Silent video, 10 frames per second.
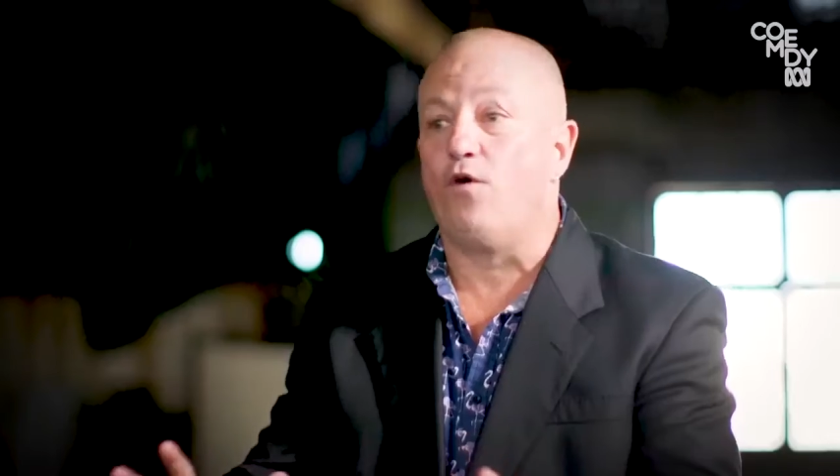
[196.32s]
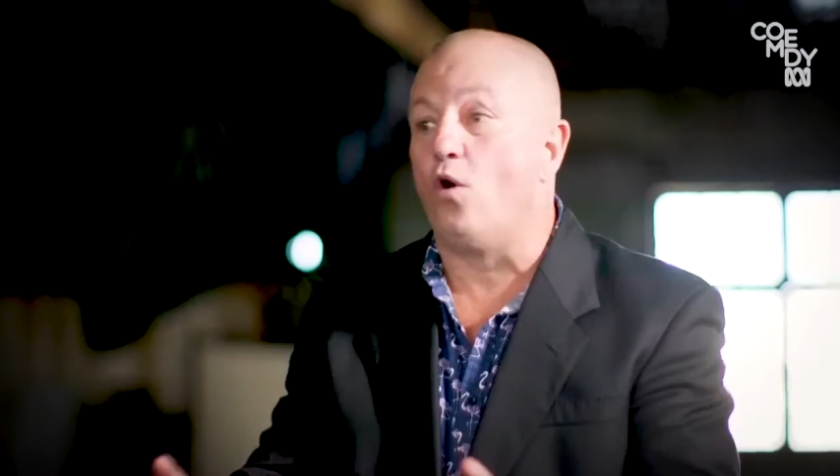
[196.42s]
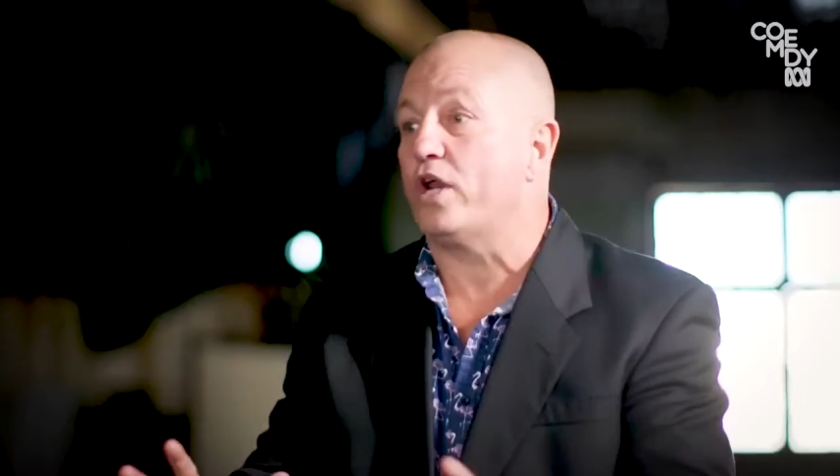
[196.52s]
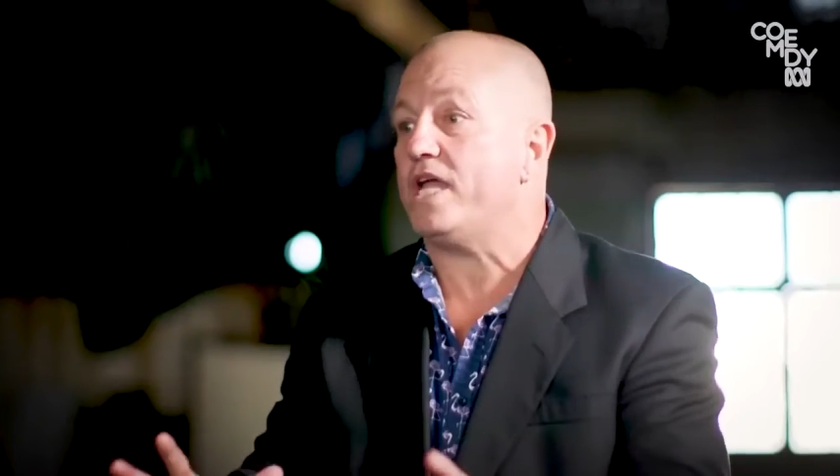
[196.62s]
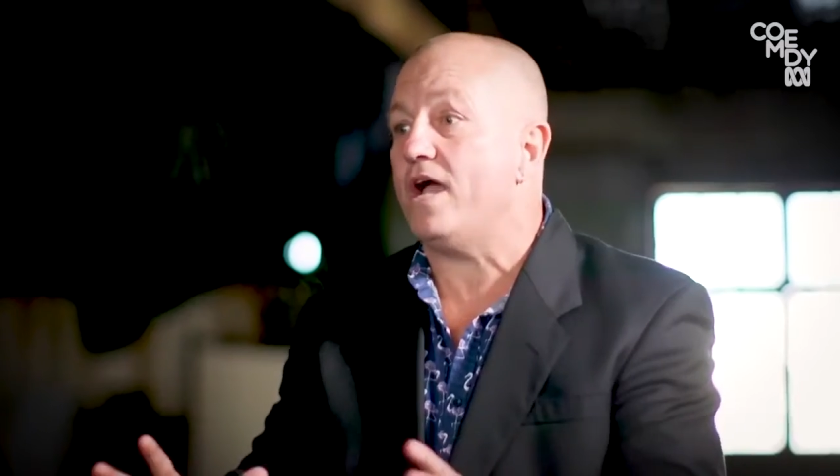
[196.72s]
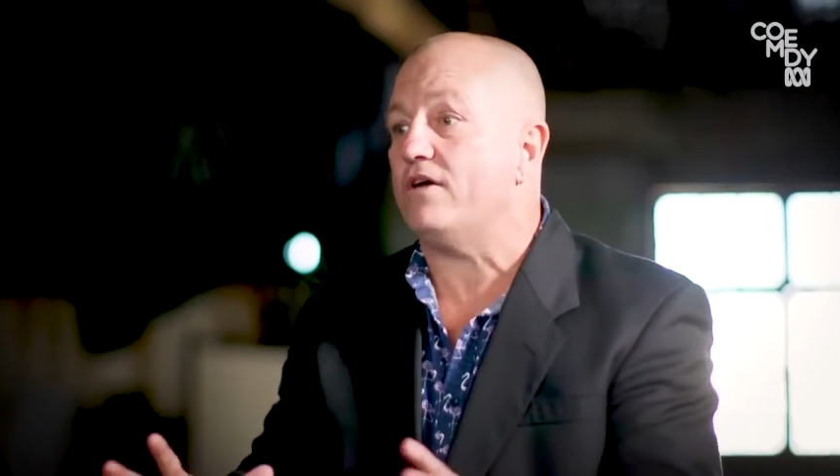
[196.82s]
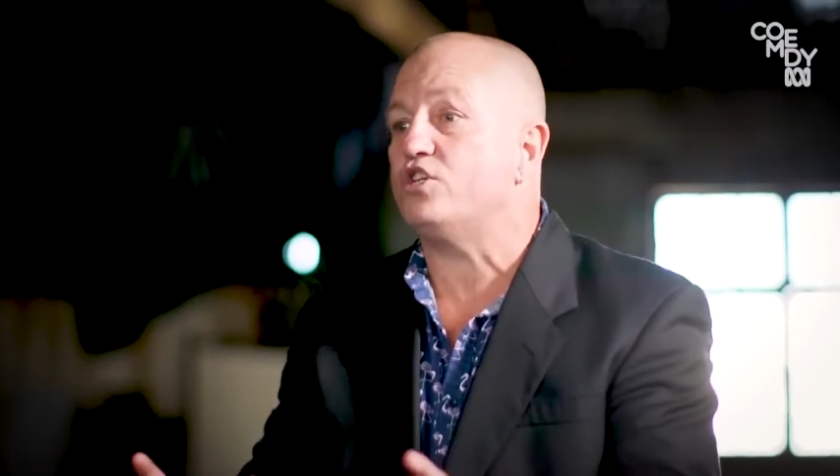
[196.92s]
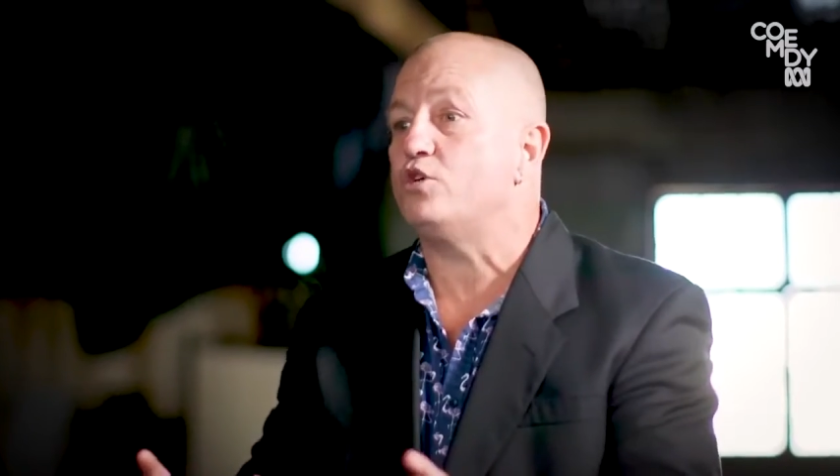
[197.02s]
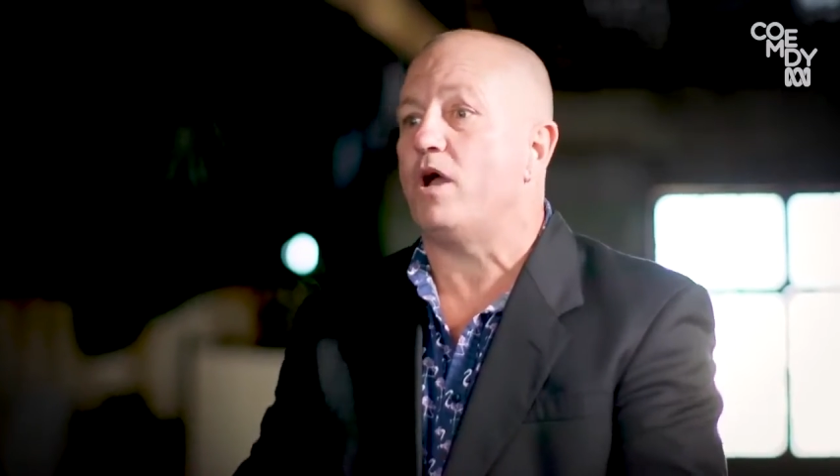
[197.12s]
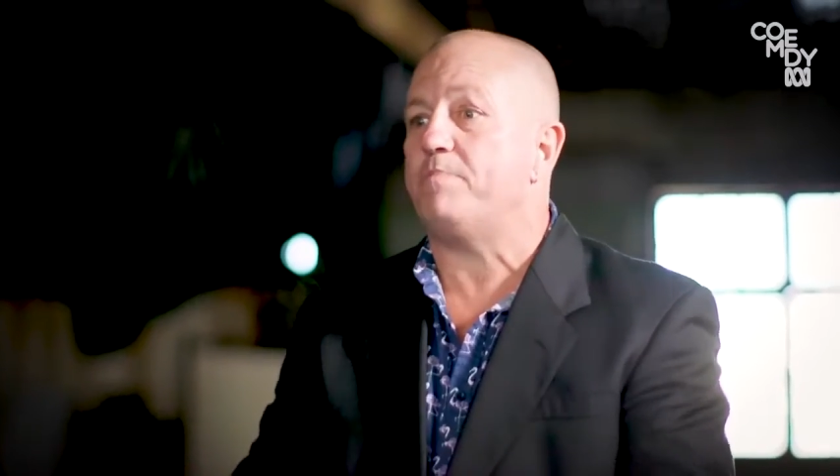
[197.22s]
40
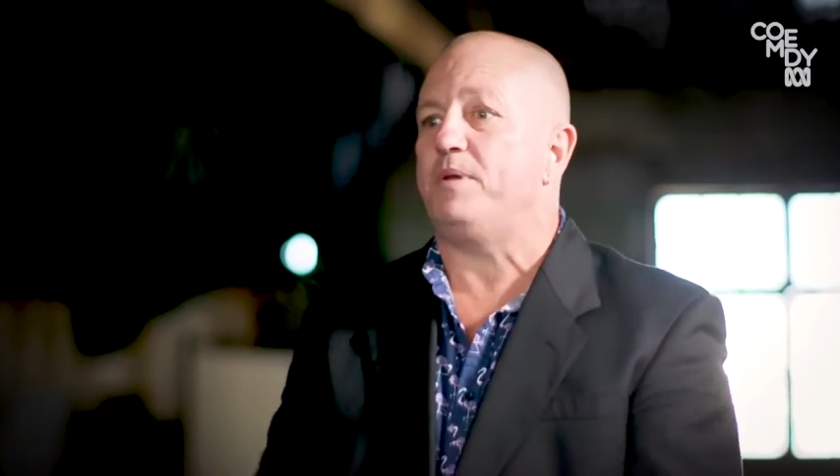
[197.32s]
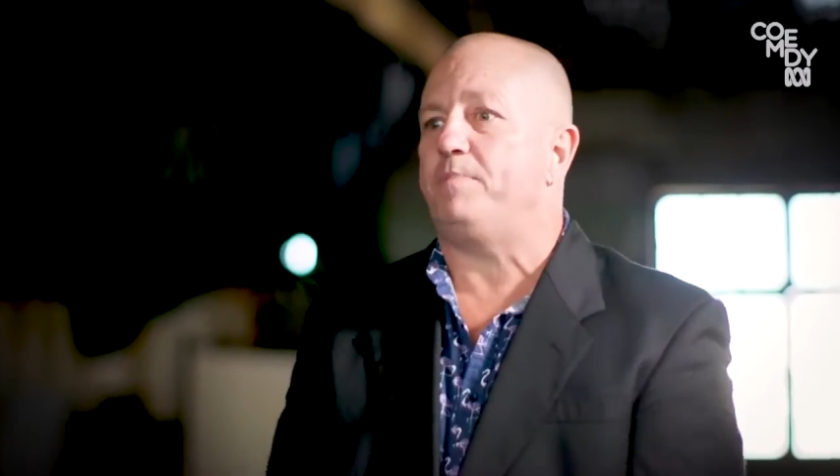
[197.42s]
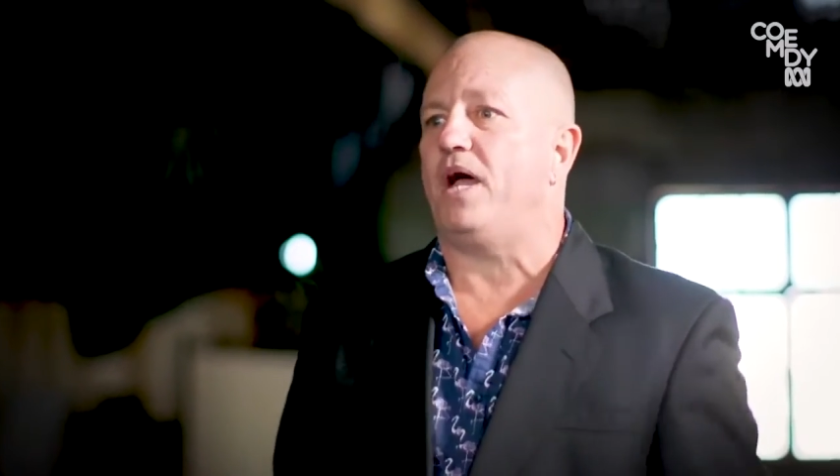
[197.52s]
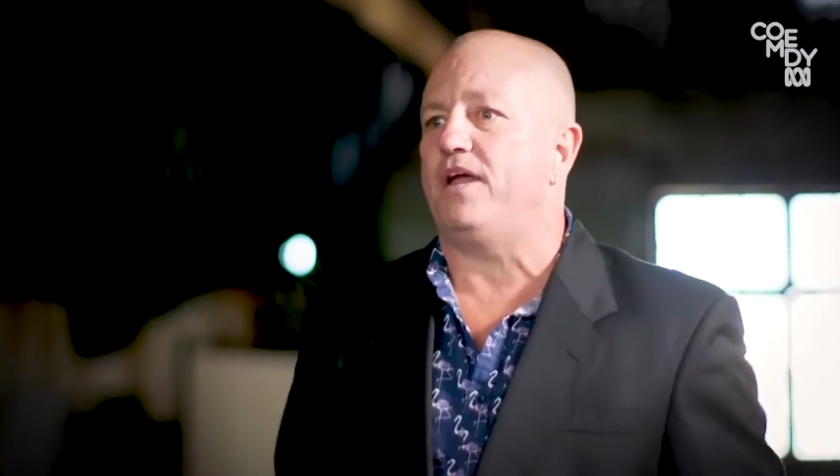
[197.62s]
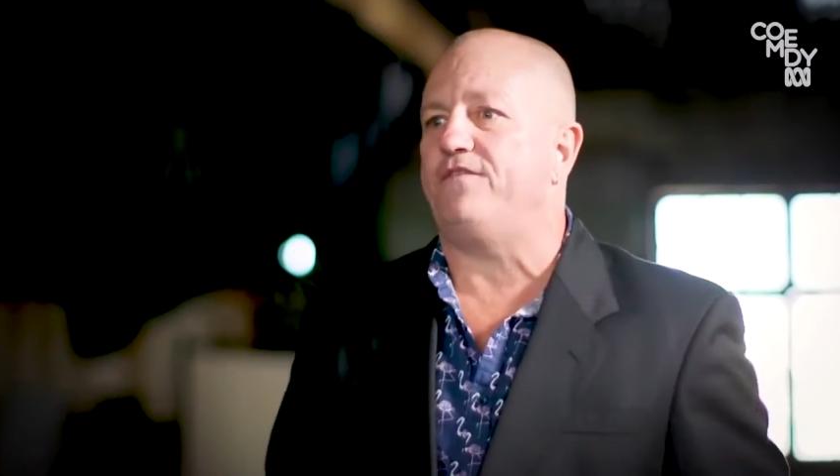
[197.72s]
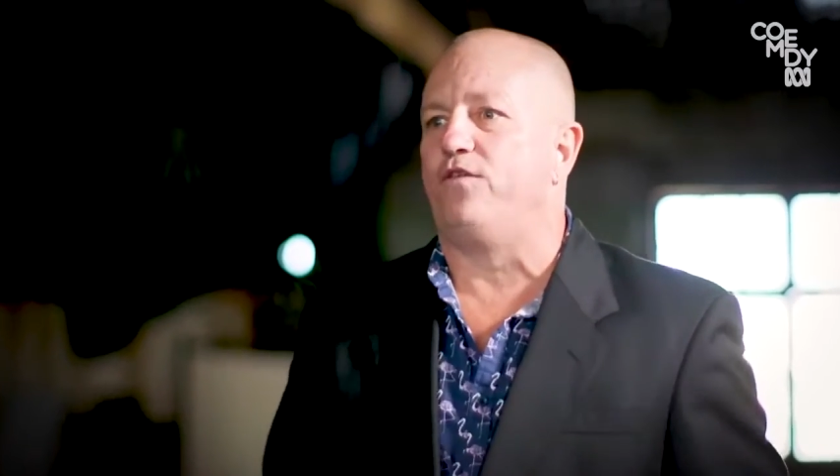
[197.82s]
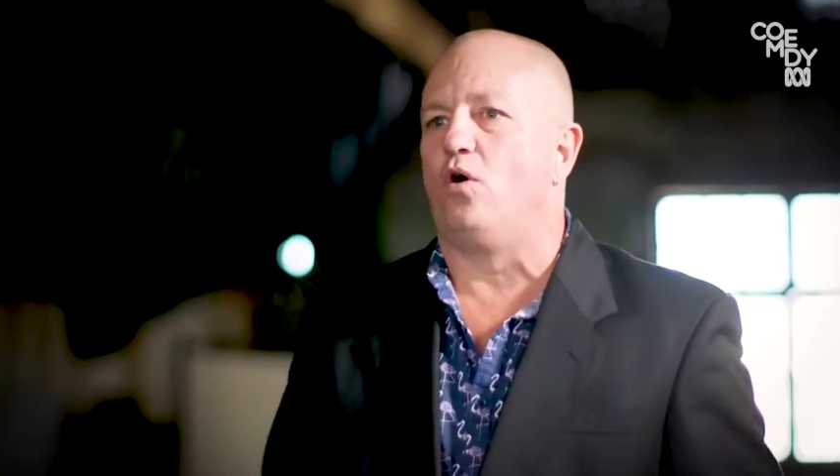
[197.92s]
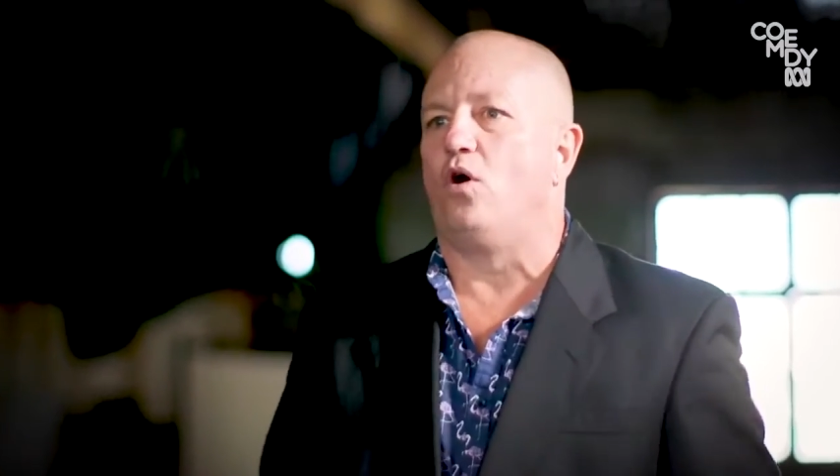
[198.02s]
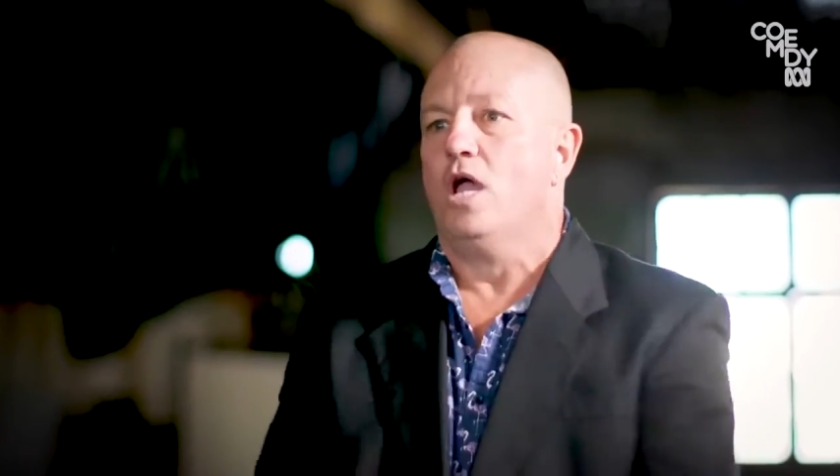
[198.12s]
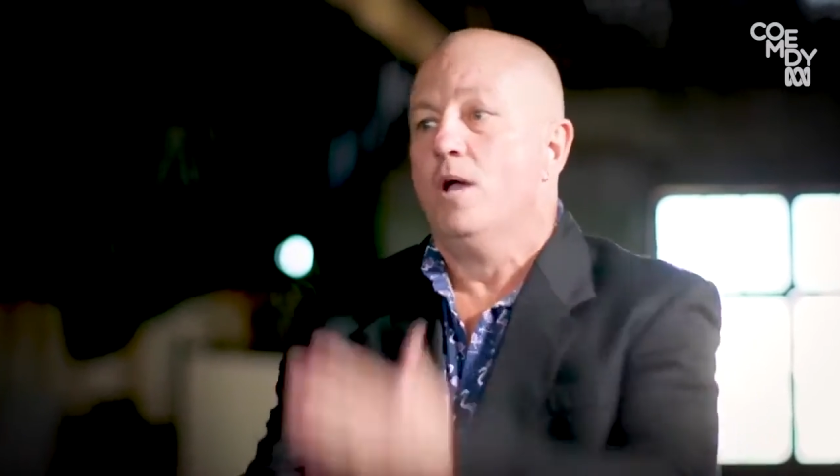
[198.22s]
hours you won't be paid
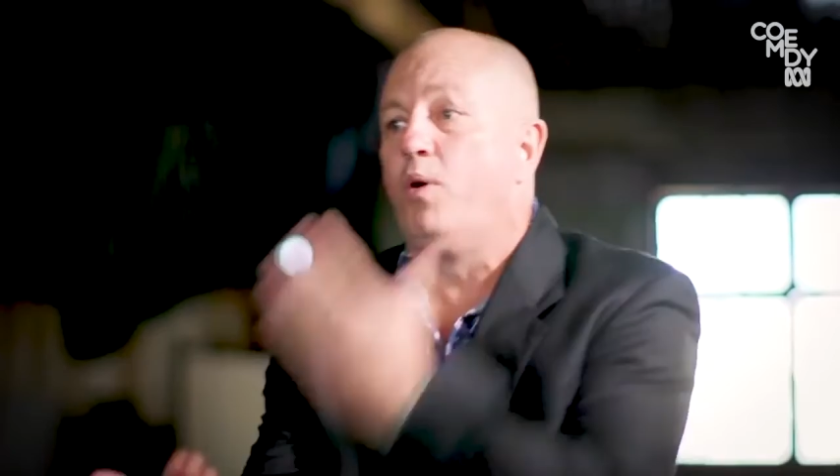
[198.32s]
for.